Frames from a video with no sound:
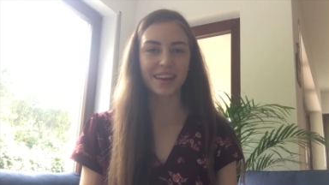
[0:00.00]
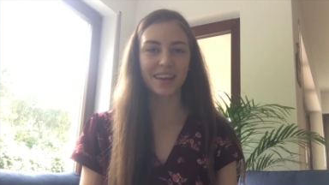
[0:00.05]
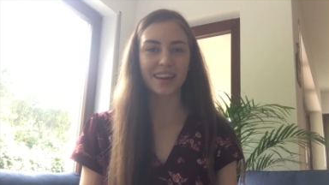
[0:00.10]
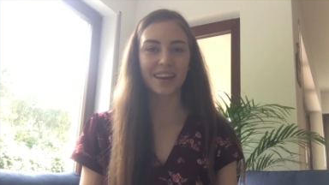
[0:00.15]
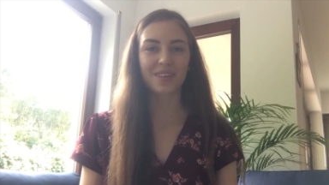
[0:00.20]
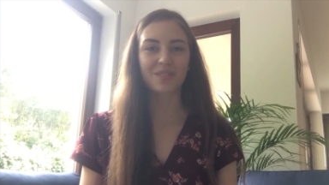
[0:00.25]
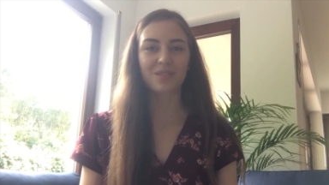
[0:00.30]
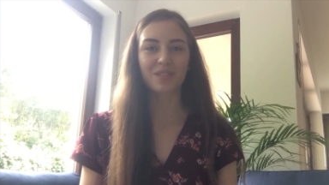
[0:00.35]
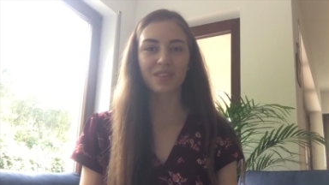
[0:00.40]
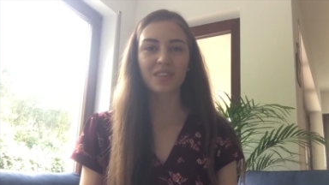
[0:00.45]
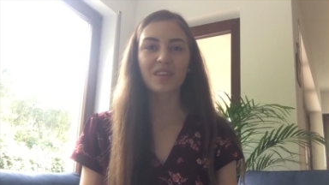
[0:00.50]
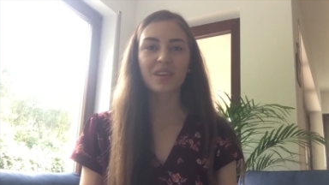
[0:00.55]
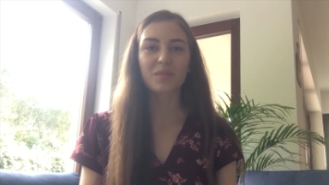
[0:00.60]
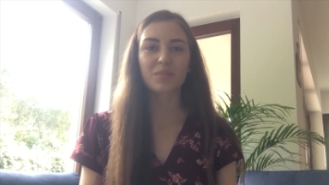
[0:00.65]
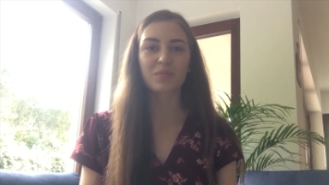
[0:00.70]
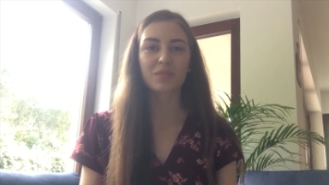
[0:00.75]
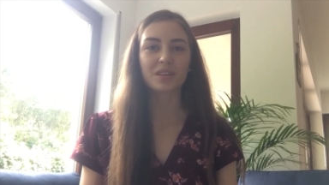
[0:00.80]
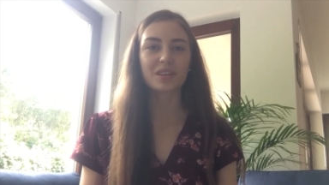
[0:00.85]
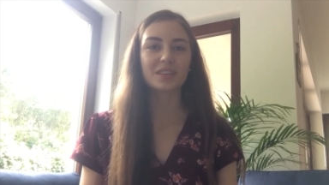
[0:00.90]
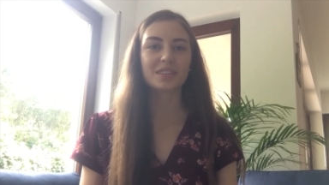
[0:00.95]
and I really
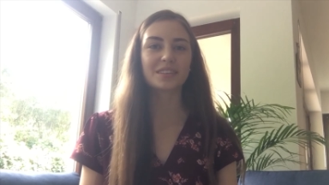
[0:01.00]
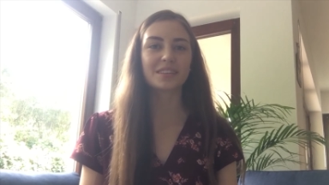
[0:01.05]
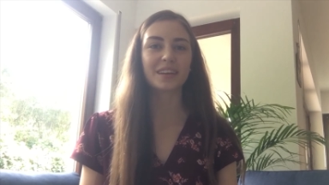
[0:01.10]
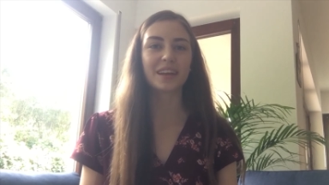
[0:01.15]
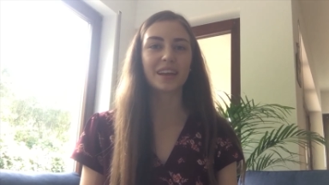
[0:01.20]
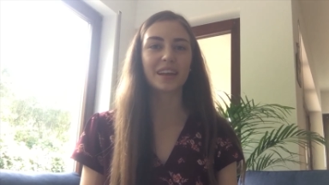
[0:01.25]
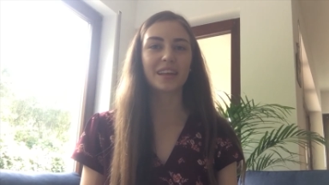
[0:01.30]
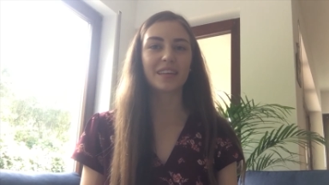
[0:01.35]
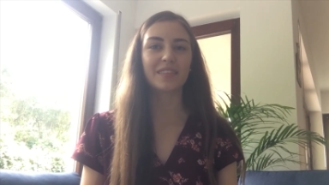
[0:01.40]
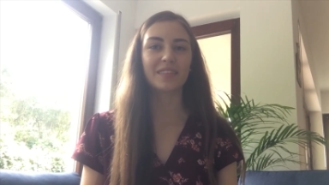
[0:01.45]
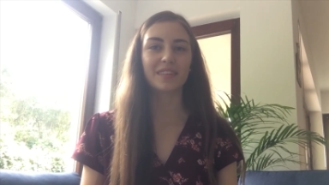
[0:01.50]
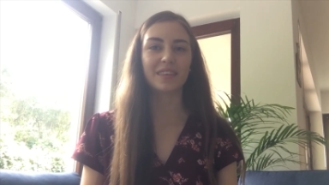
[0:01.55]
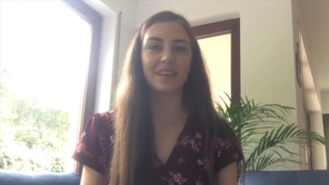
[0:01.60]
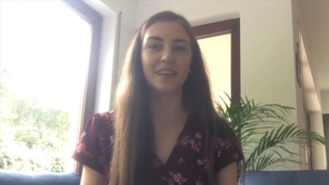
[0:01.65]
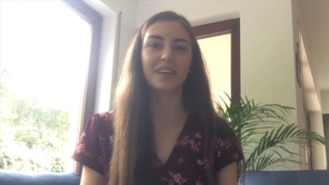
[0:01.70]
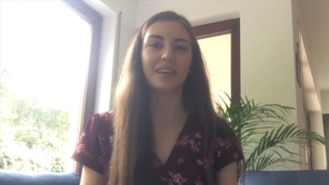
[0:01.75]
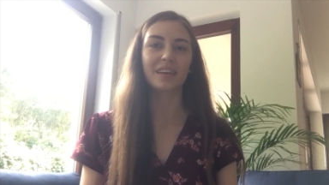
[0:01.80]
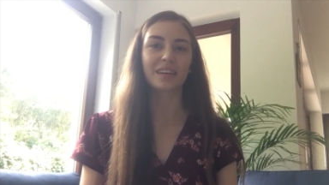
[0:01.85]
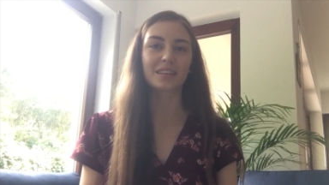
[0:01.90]
appreciated the